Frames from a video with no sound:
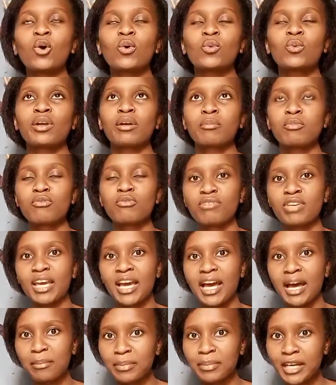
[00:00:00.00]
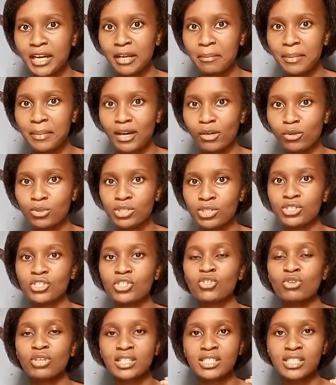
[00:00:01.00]
or we're moving up and about.
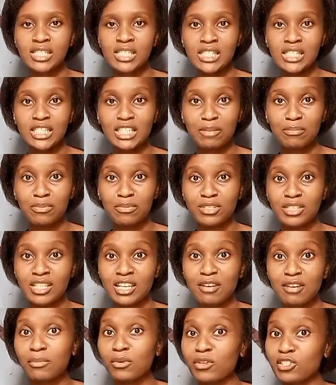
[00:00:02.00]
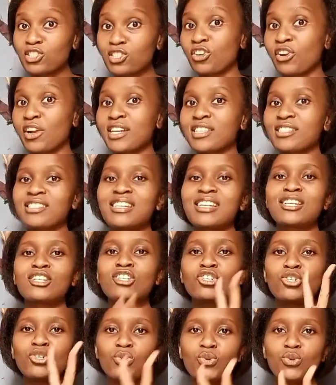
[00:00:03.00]
You can still keep your skin moisturized
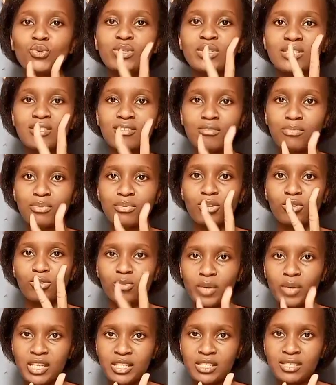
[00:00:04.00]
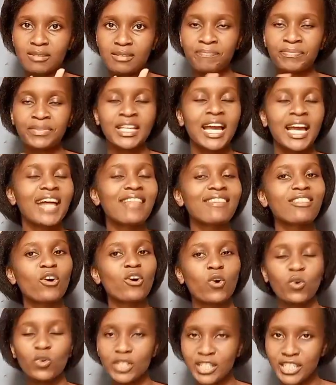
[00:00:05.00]
in two simple ways, and
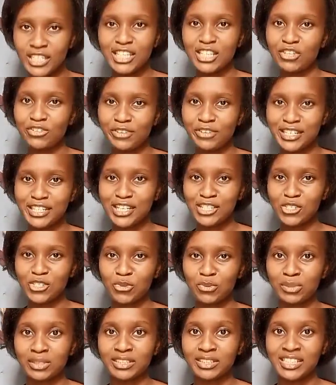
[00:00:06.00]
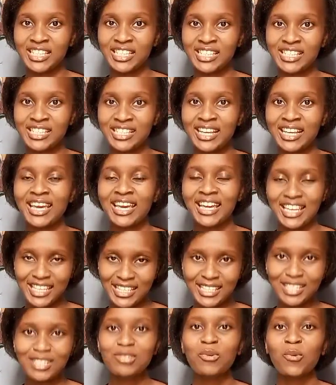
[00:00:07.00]
the only ingredient you will need
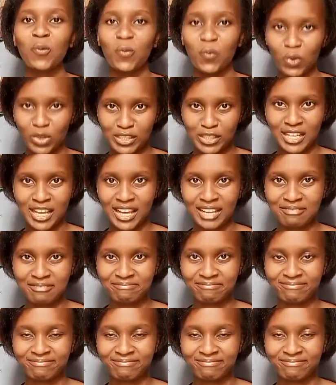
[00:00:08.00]
is water.